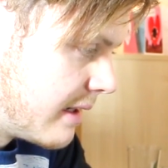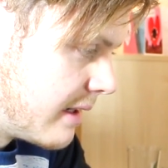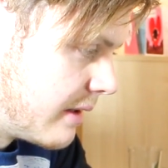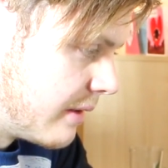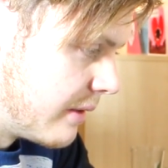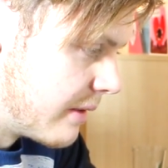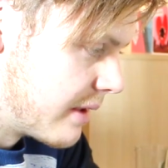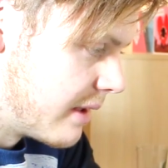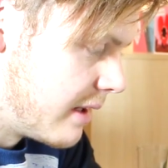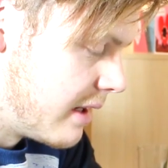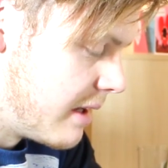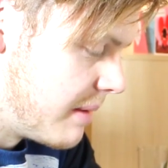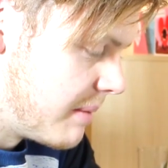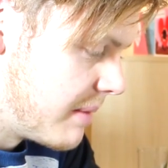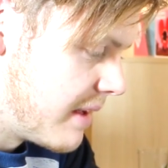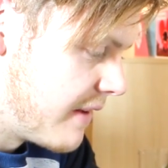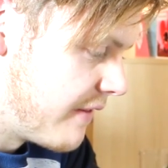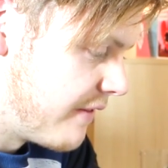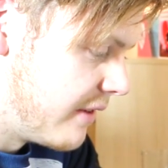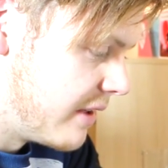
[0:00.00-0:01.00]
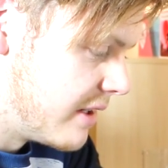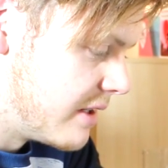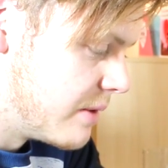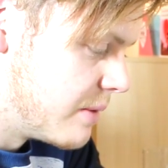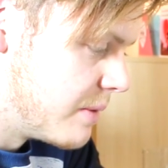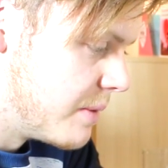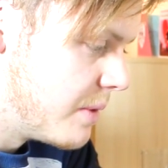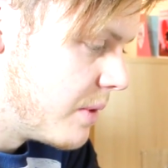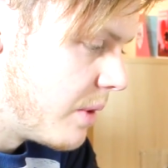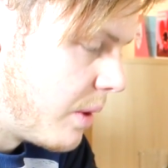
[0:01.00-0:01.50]
in on time if I
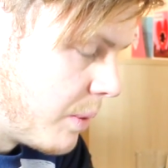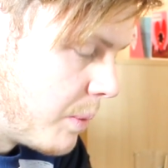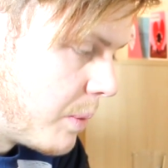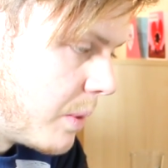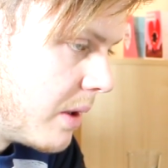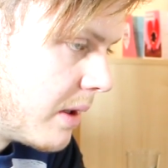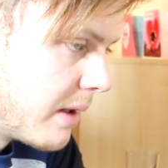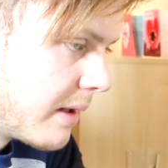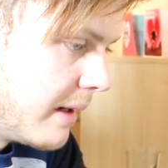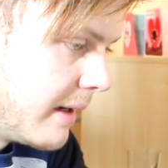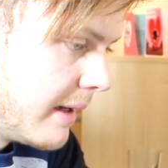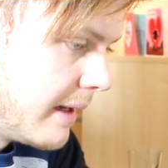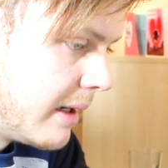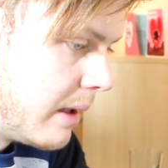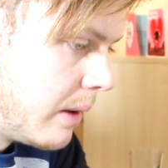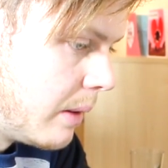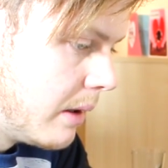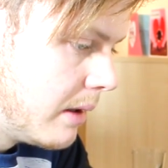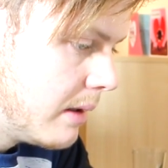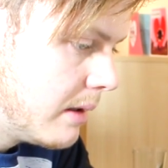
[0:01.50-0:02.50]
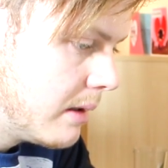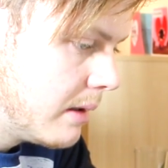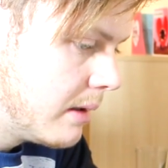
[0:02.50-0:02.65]
do not work now.